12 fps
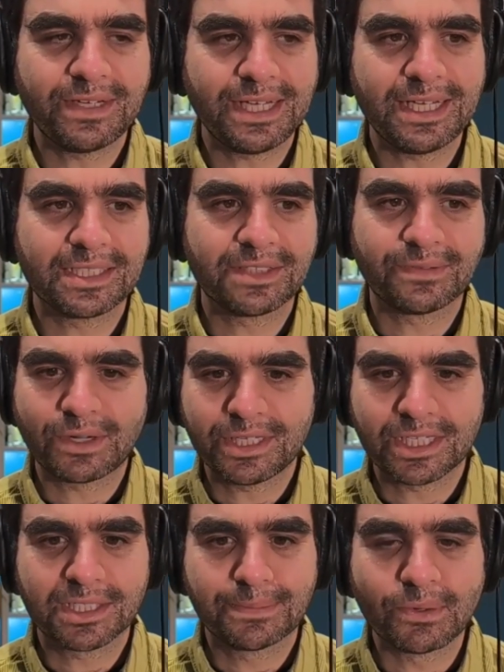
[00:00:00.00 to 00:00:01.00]
it's a very niche
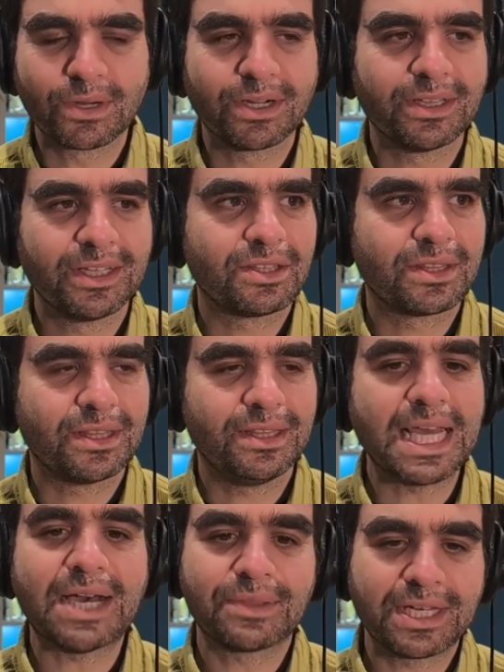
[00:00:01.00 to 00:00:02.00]
sport.
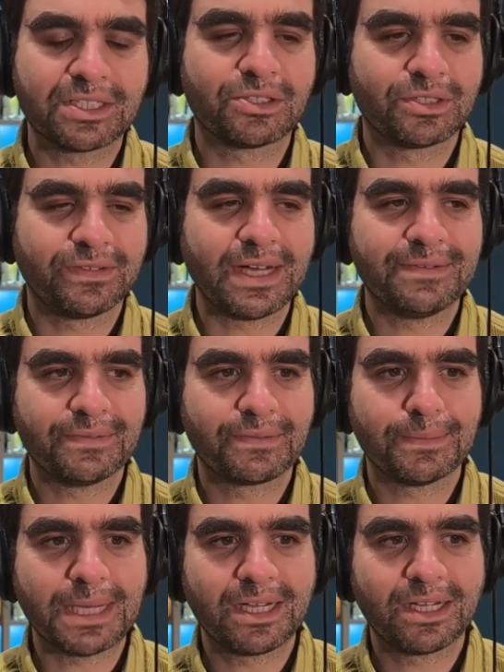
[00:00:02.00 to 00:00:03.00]
Nowadays, there's a lot of
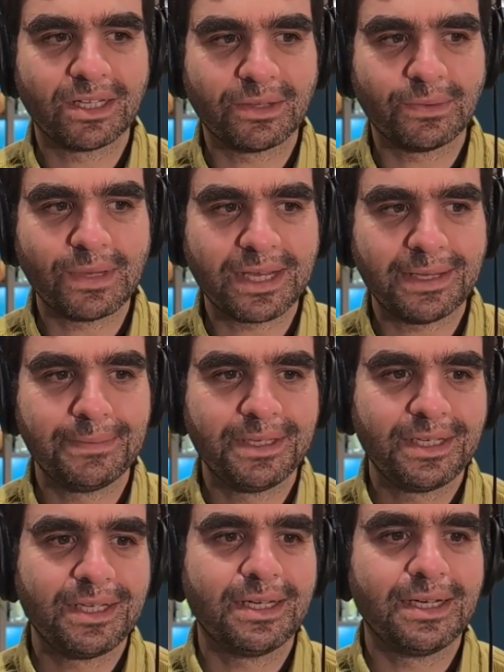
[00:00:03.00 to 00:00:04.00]
information on the web
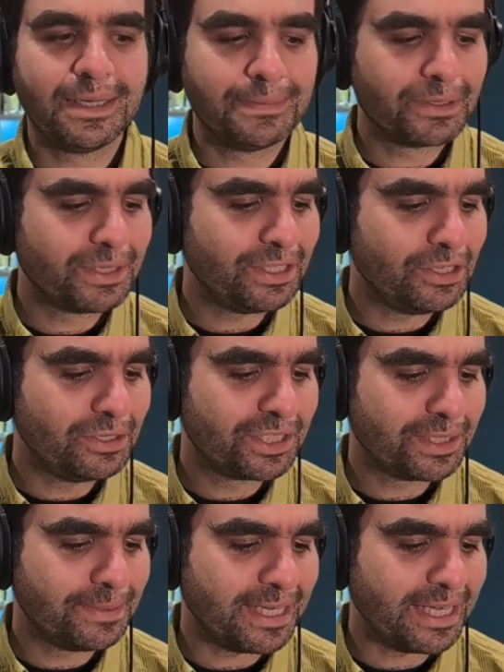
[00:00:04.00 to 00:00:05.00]
that didn't used to
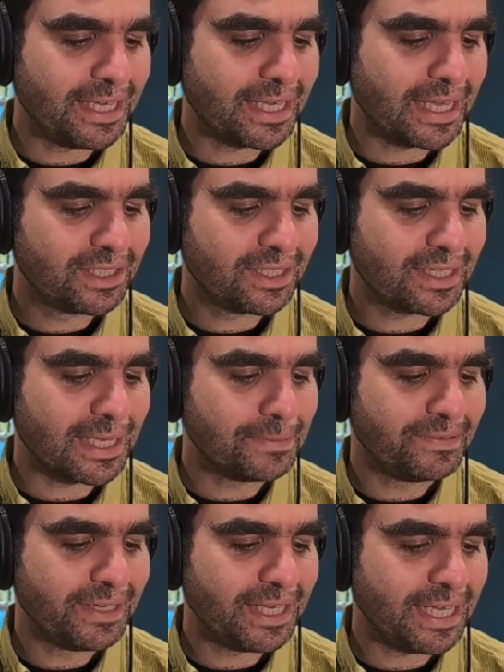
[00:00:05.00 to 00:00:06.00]
be. And
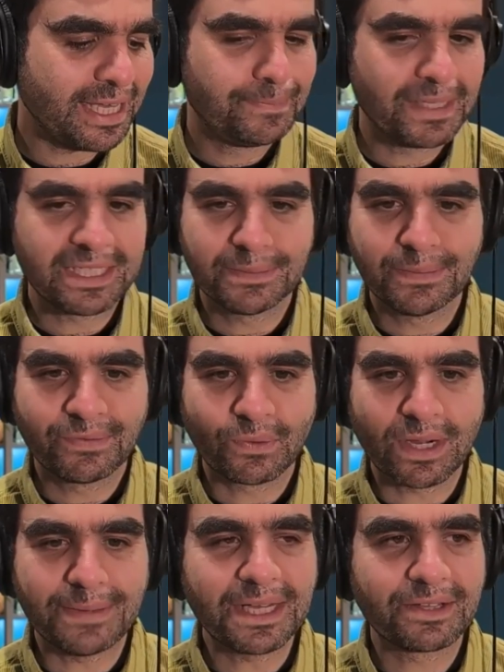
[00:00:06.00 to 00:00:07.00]
Emily, this is before
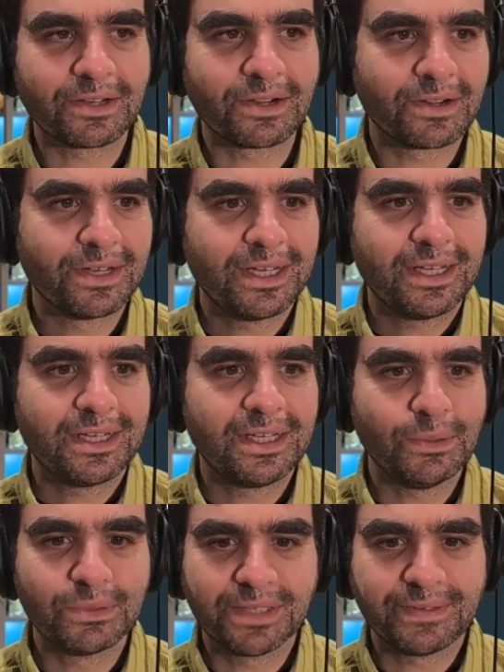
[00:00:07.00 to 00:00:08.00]
I met her,
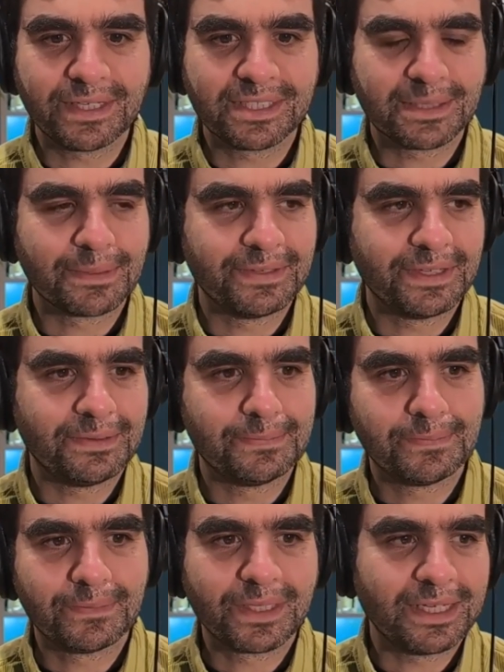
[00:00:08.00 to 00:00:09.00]
she was living in Somerville,
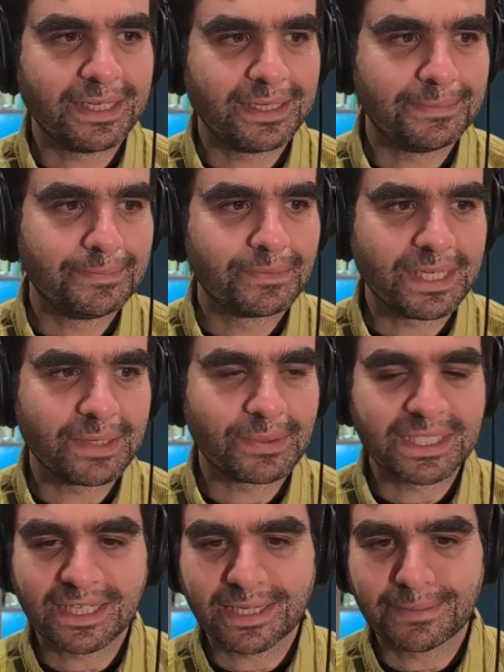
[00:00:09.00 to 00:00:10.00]

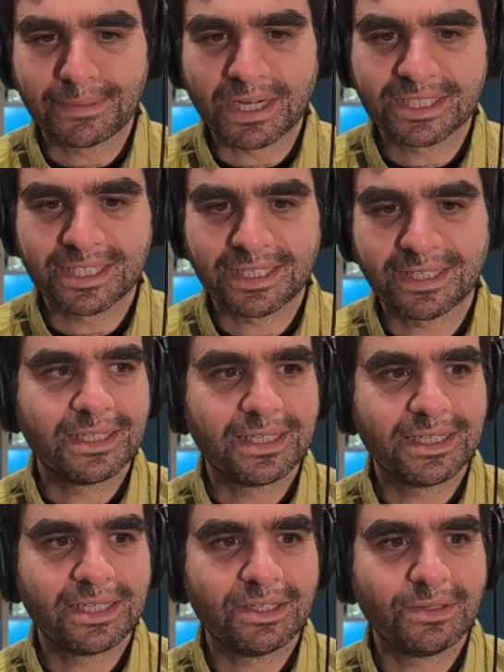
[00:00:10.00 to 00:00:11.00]
right side of Boston.
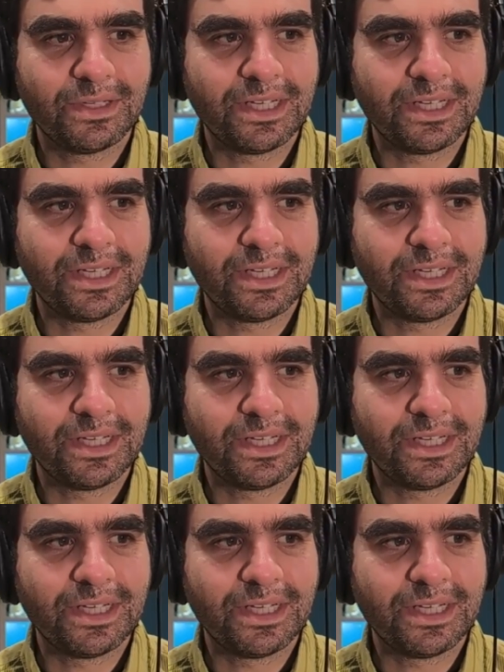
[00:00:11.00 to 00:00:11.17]
She would